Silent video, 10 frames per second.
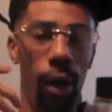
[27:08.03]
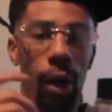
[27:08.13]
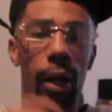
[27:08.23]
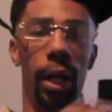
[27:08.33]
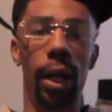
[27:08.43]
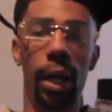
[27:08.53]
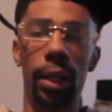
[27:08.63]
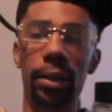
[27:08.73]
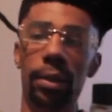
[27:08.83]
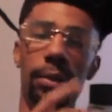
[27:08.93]
Alright
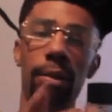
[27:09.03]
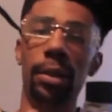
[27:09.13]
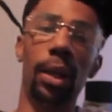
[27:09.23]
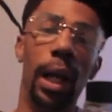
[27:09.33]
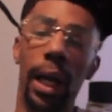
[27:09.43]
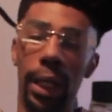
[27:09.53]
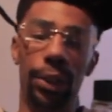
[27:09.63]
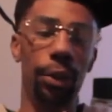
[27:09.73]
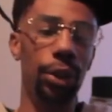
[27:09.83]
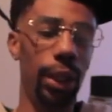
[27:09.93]
guys, I
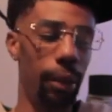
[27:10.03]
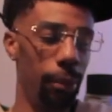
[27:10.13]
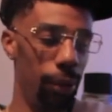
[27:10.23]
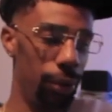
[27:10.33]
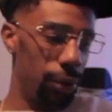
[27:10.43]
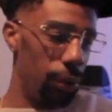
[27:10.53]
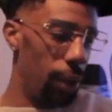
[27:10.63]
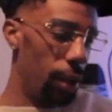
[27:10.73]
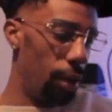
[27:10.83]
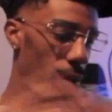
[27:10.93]
told you how to build a
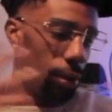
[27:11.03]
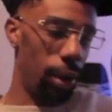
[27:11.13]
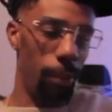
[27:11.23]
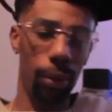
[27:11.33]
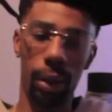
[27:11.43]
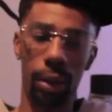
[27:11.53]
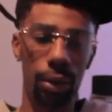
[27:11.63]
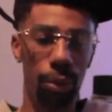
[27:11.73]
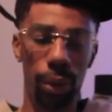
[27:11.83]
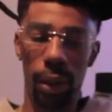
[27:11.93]
studio. A couple things
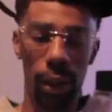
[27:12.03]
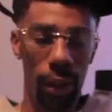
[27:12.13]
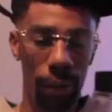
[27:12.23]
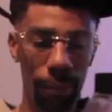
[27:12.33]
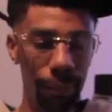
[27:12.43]
you would need.